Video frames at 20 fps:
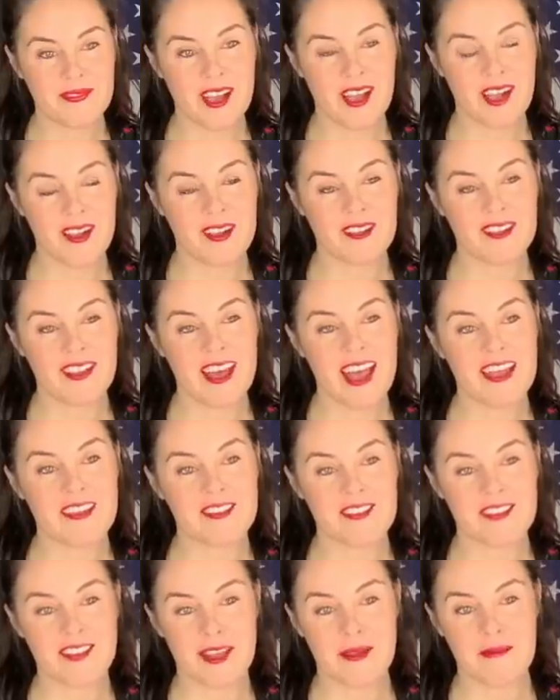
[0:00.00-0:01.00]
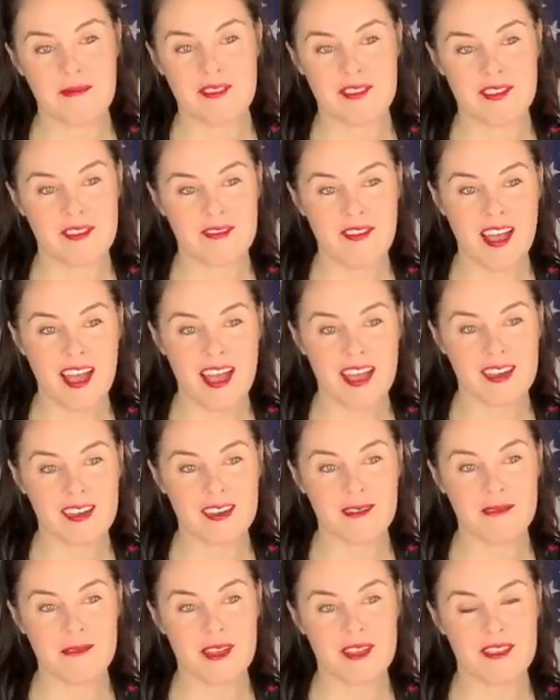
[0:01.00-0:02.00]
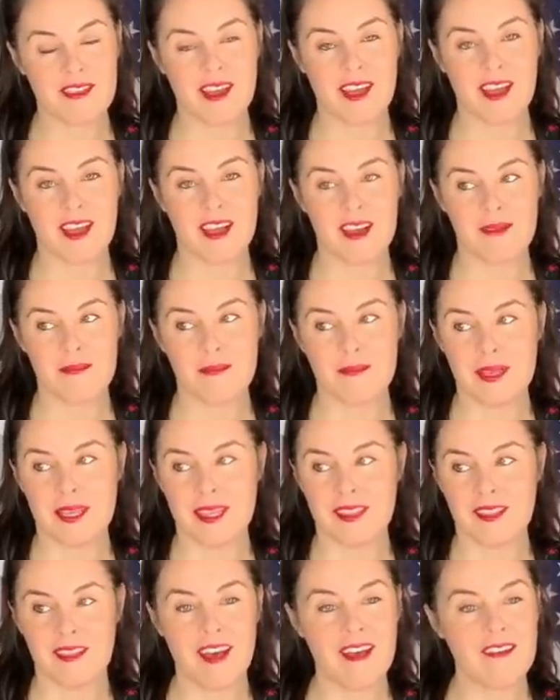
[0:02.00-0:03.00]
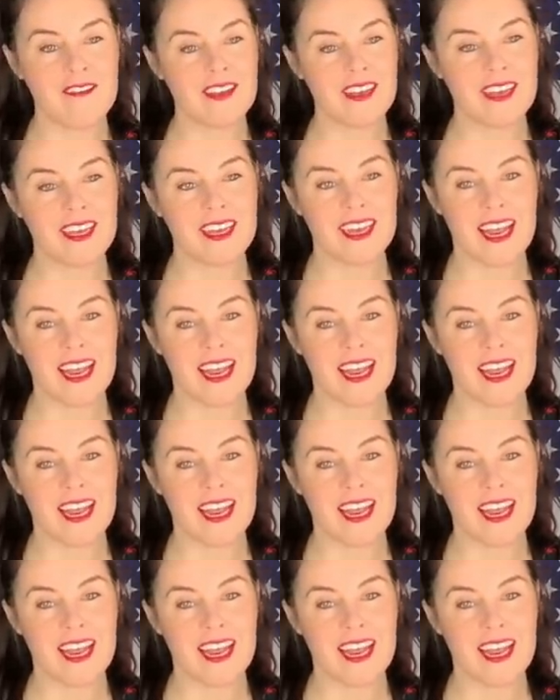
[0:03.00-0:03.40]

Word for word: Our last dumpster fire with our beloved